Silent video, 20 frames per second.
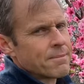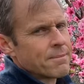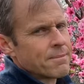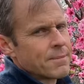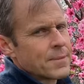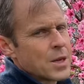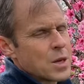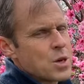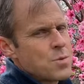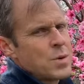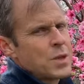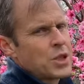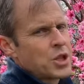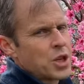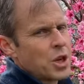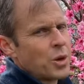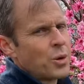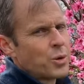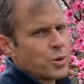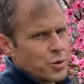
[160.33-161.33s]
Human
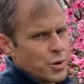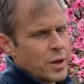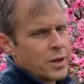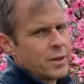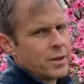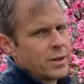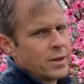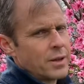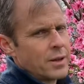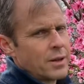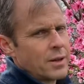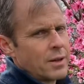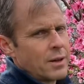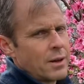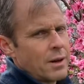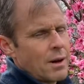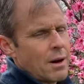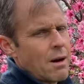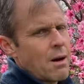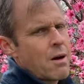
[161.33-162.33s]
children
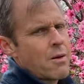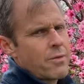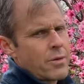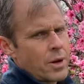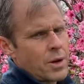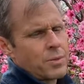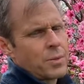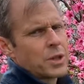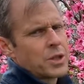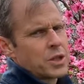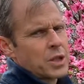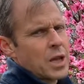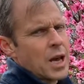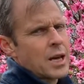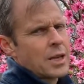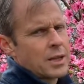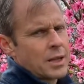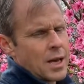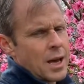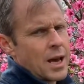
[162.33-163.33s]
are very much
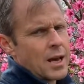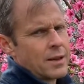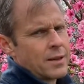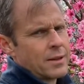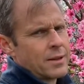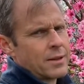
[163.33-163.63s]
like that.